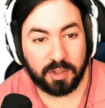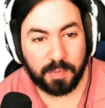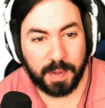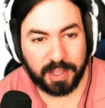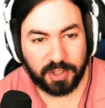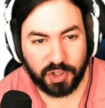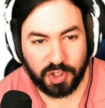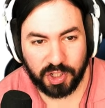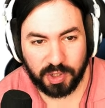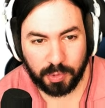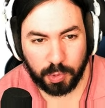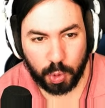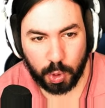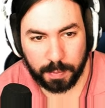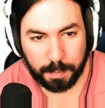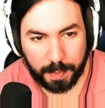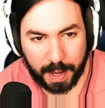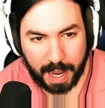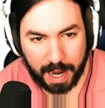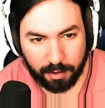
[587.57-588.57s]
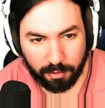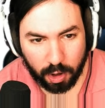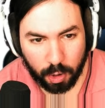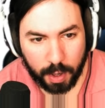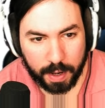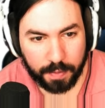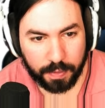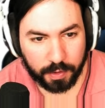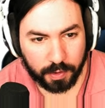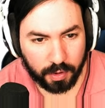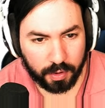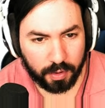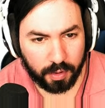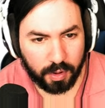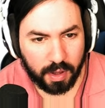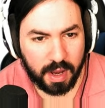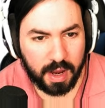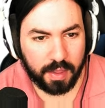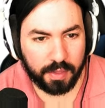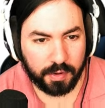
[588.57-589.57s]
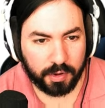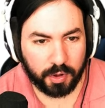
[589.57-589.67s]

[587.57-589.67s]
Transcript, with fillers: In these messages between Pyro and the girl,